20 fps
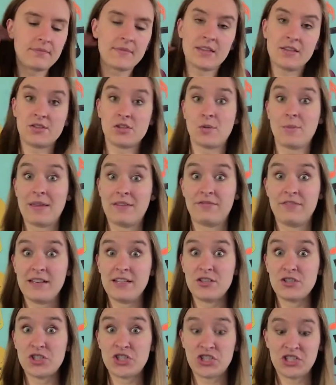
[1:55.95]
So my
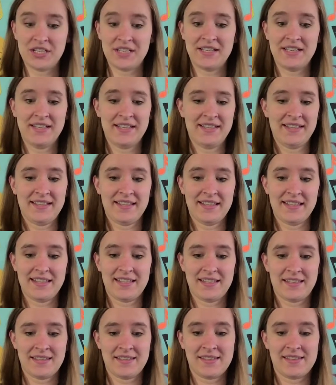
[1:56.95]
finish
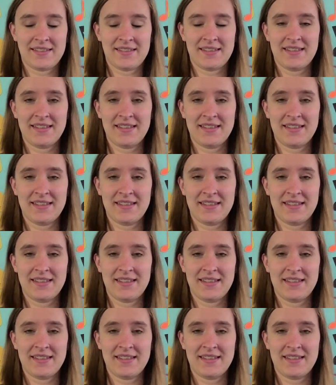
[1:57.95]
is